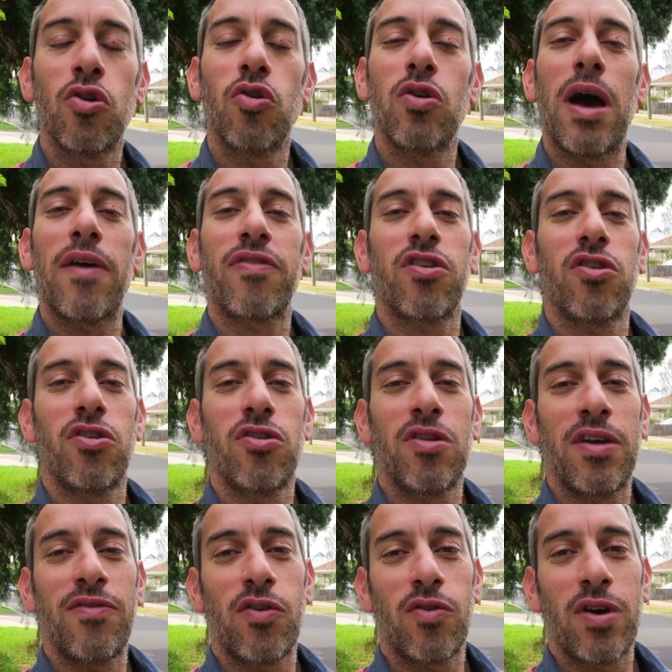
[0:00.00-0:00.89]
Good
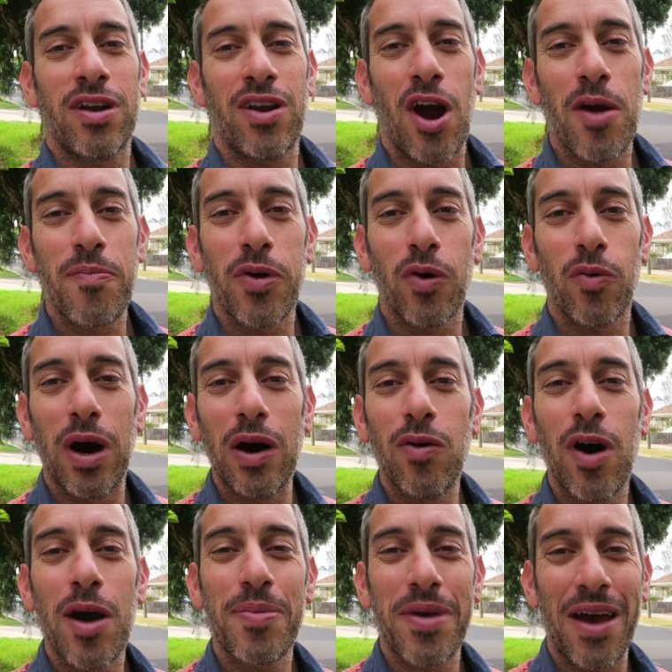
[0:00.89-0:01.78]
afternoon, everyone. Hope you're
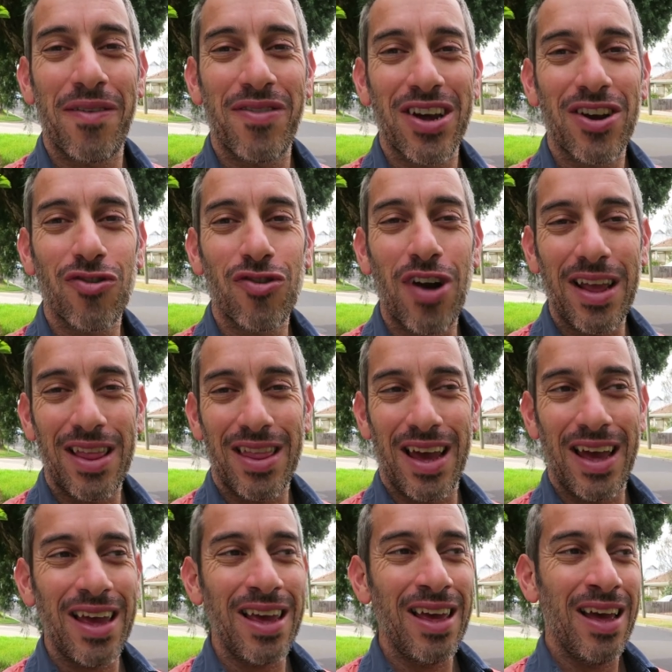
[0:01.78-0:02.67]
well. Hope you're having a great
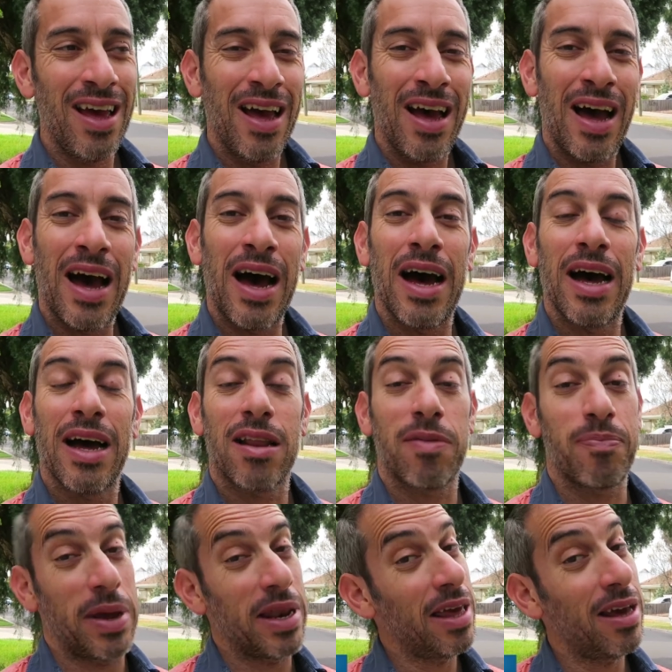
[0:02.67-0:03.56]
day. Uh,
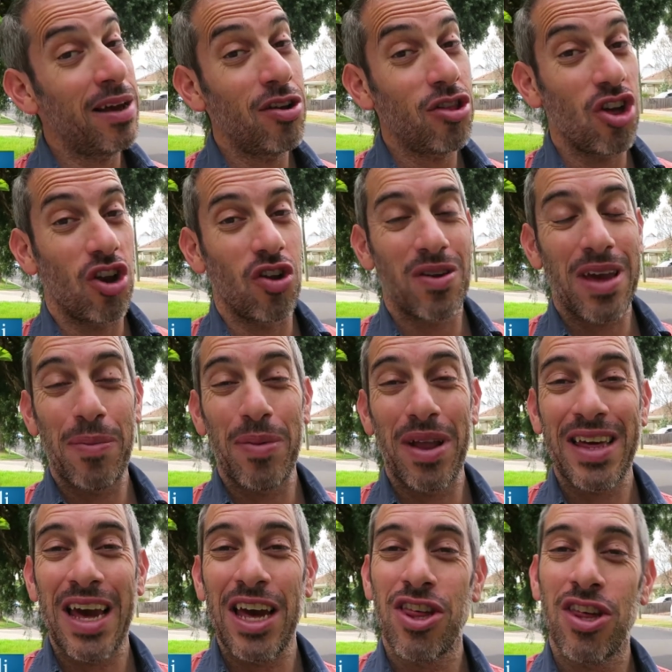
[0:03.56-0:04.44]
it's Ben here, Geelong
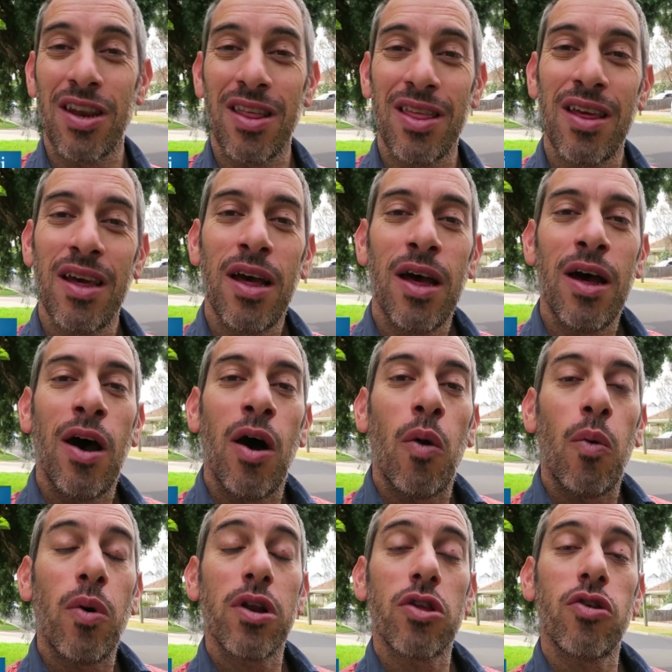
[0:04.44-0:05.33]
Cable Locations.
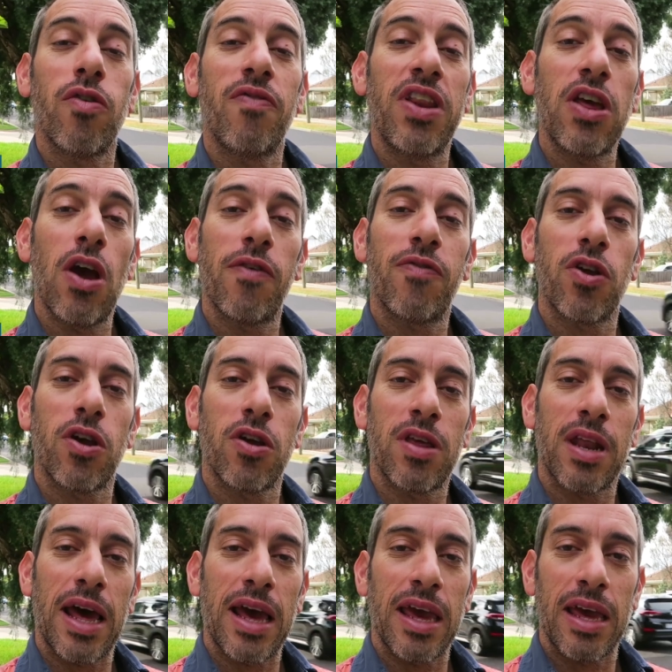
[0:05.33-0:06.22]
I want to do a video for
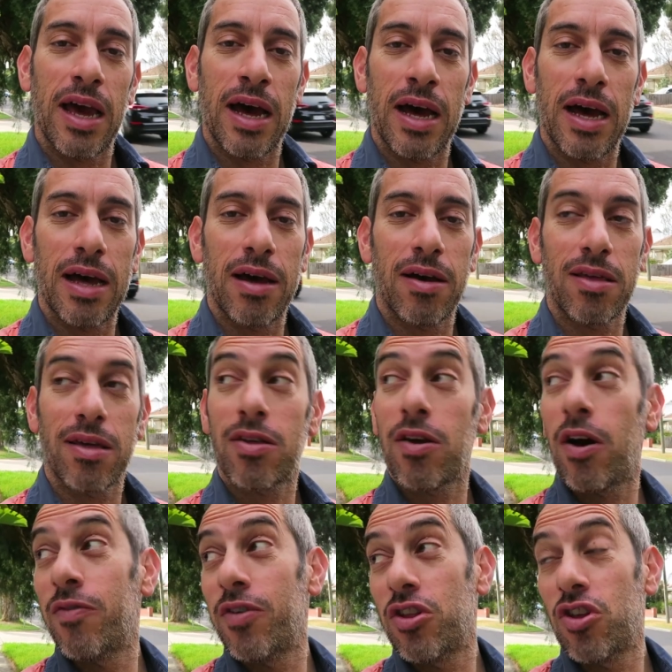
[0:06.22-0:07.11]
you today uh,
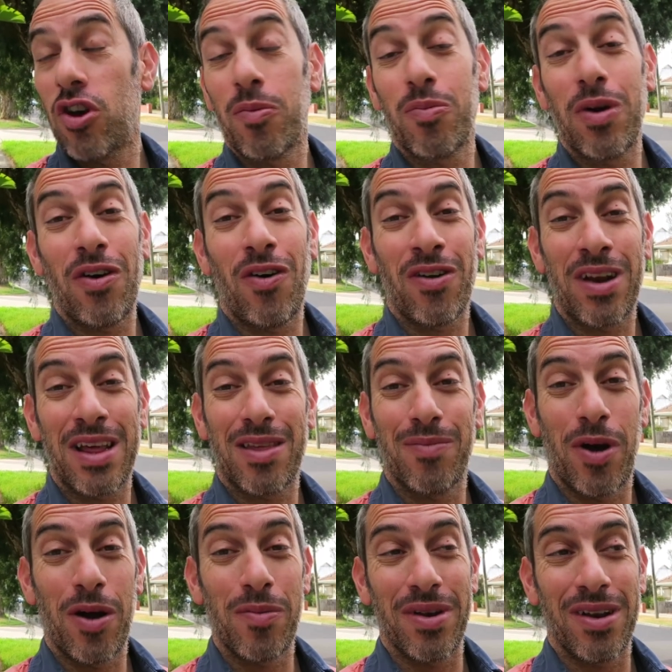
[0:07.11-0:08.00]
just of a job we're on
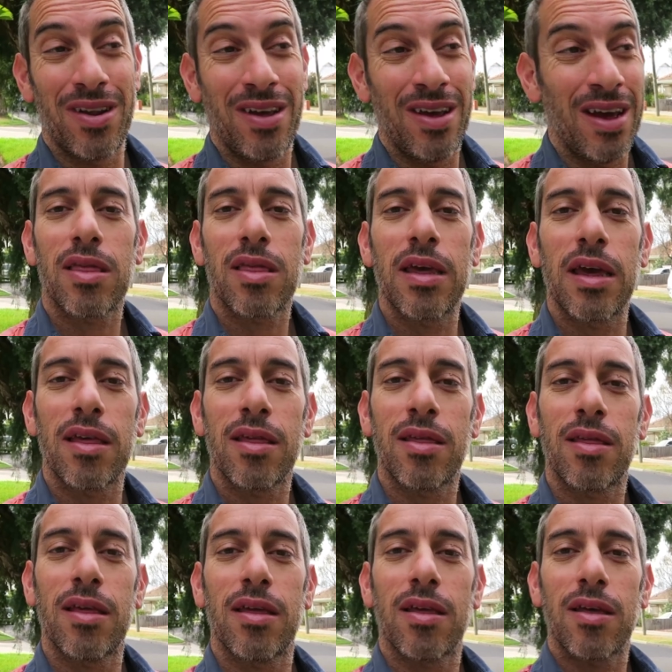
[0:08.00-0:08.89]
at the moment.
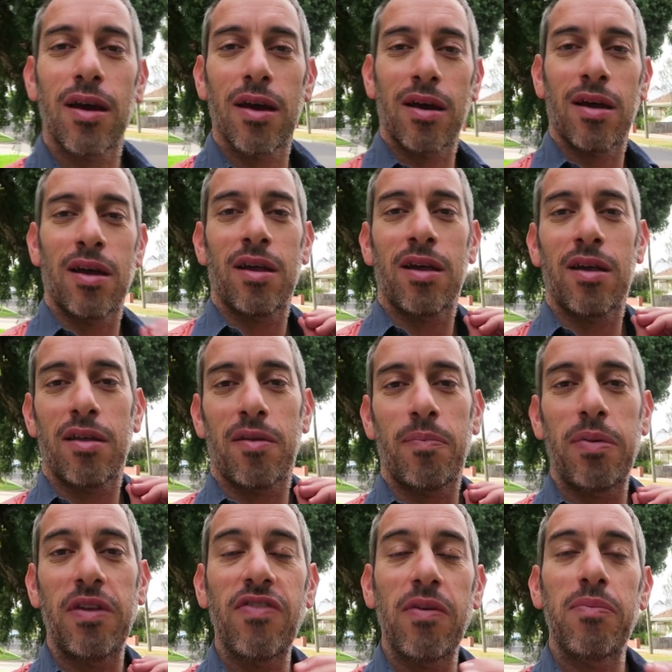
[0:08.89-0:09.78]
There's uh,
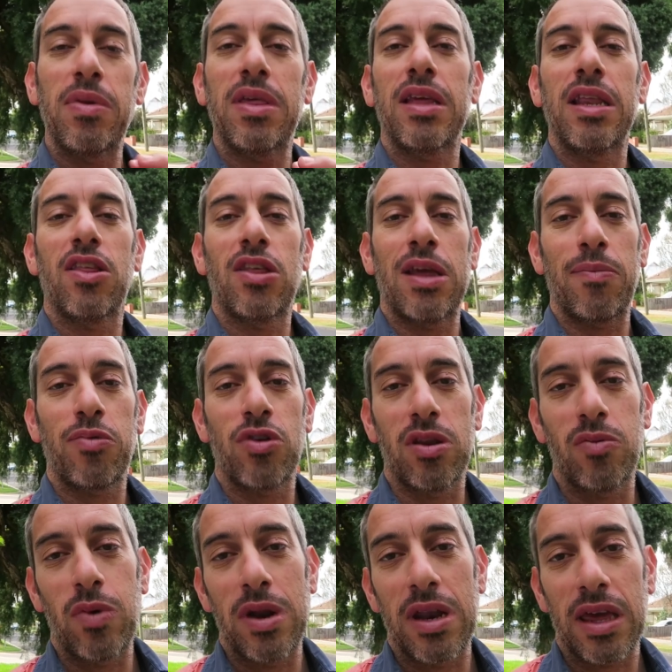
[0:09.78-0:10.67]
a bit of a
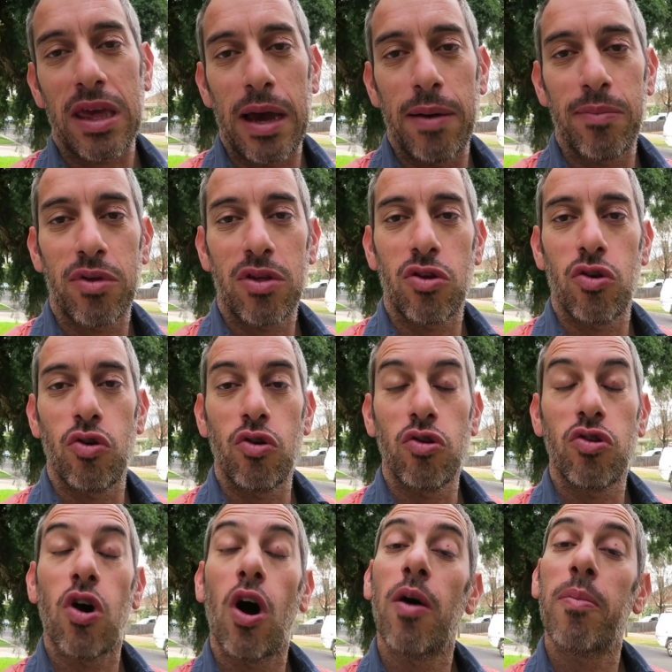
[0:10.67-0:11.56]
misconception when it comes
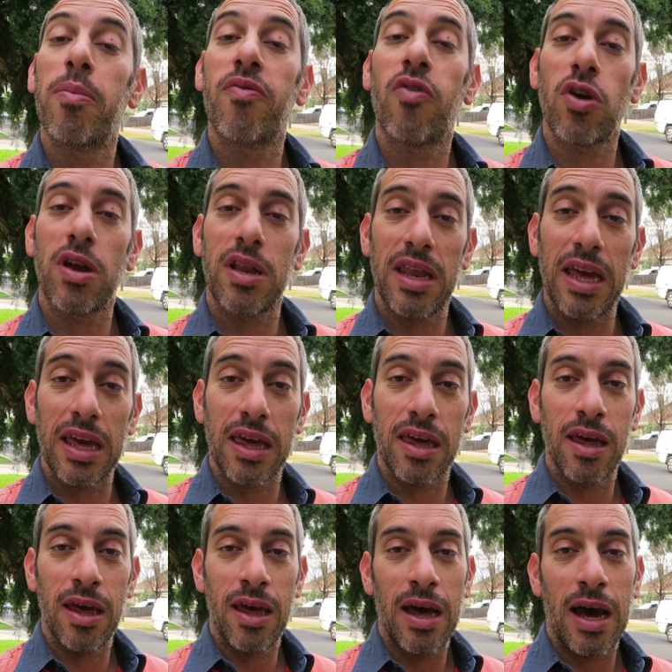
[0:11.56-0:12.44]
to Dial Before You
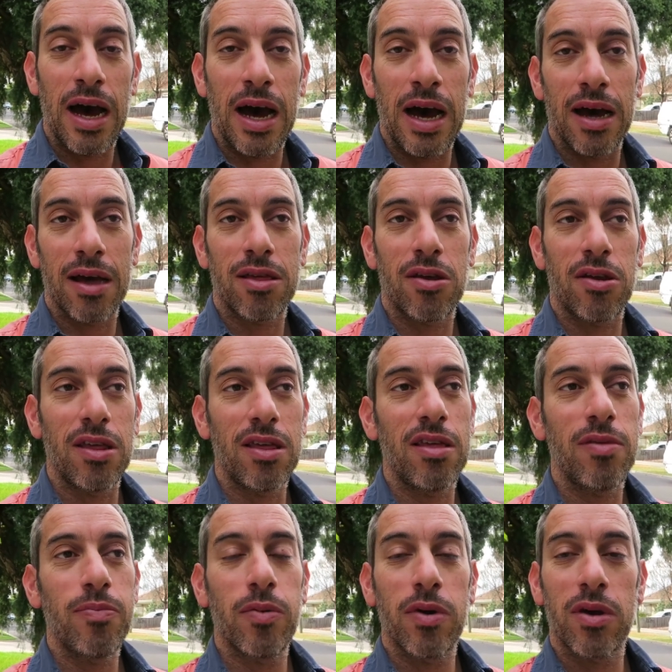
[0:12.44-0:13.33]
Dig. Uh, so
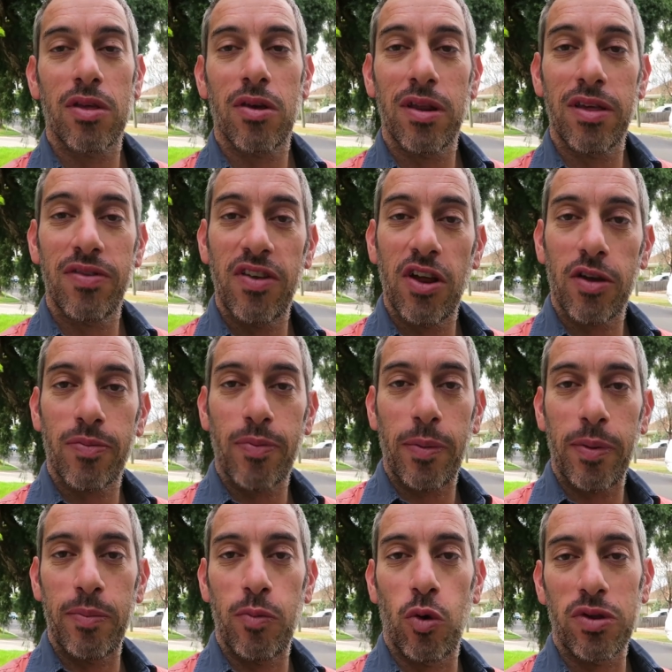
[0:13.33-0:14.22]
this is so this video is
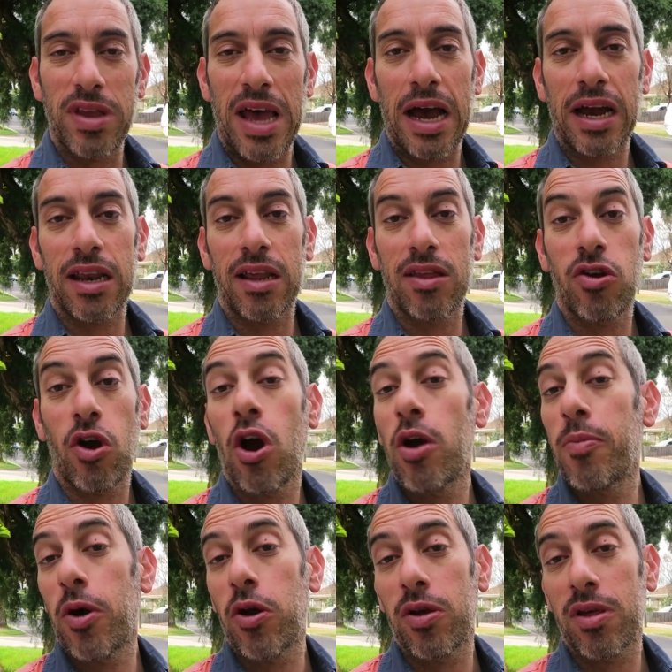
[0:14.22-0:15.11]
probably more targeted to
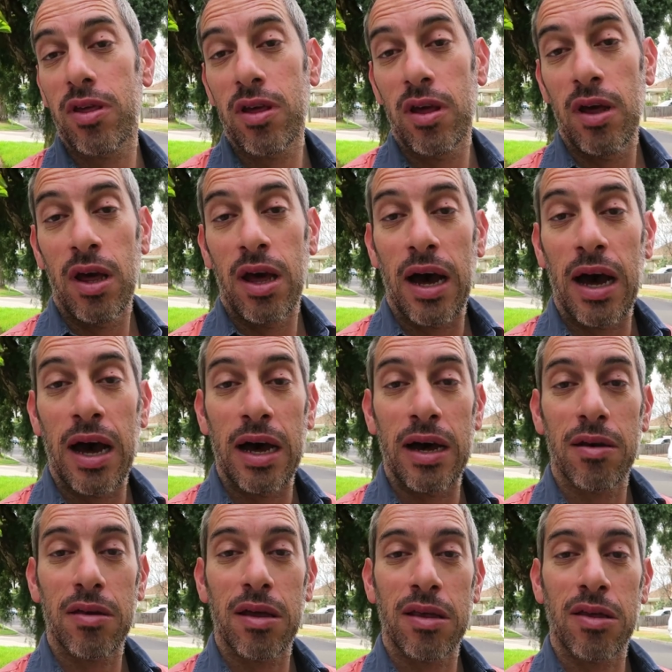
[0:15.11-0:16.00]
homeowners
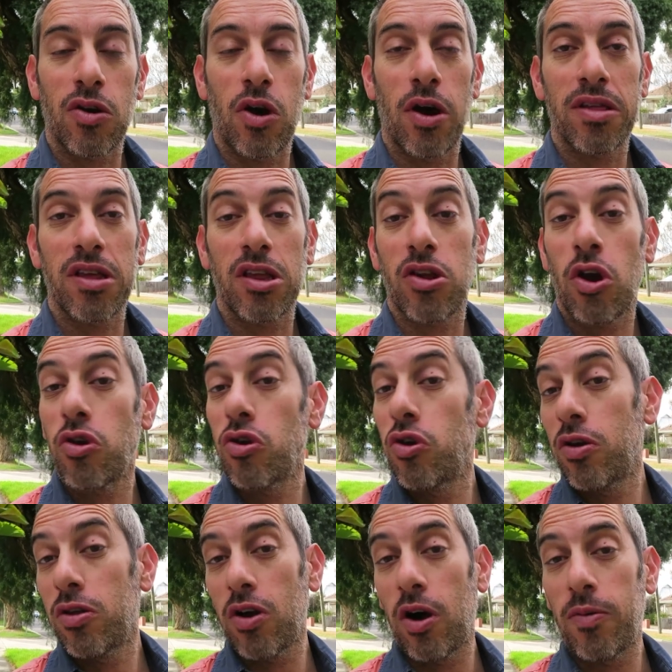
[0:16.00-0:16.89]
uh, and guys that
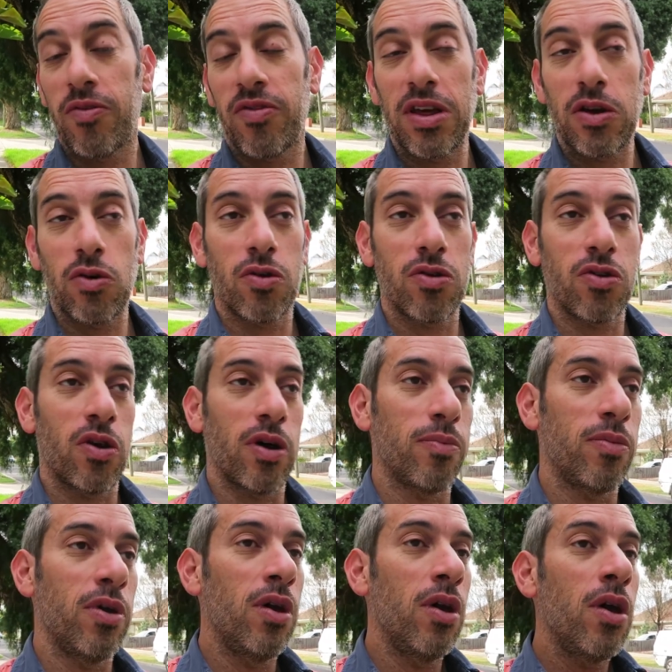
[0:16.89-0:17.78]
don't use Dial Before You Dig all the
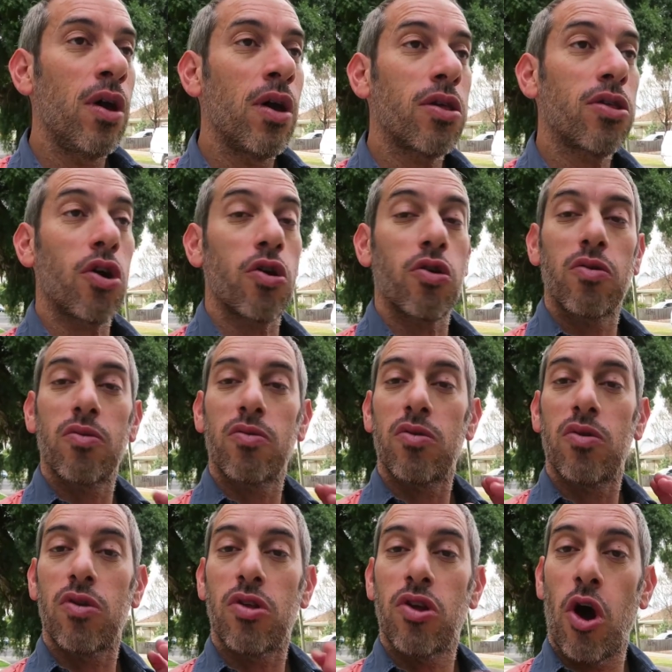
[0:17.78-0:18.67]
time. So
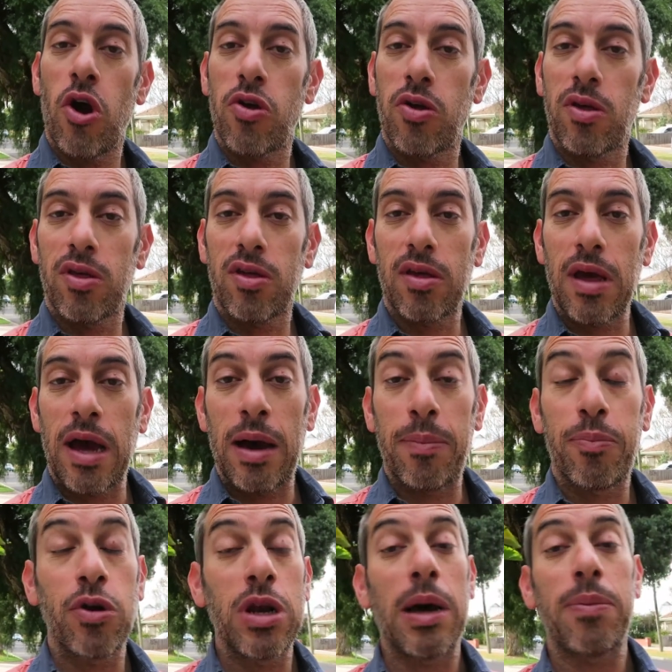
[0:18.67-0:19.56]
the owner's
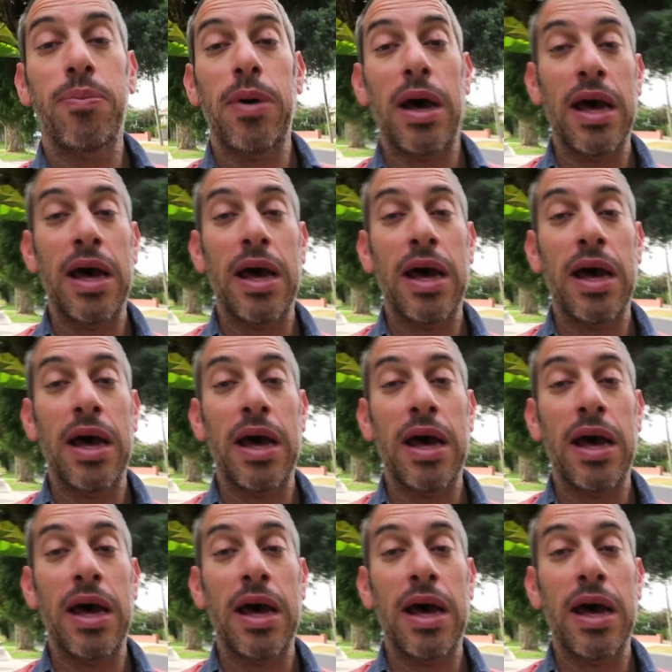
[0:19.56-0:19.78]
uh, putting up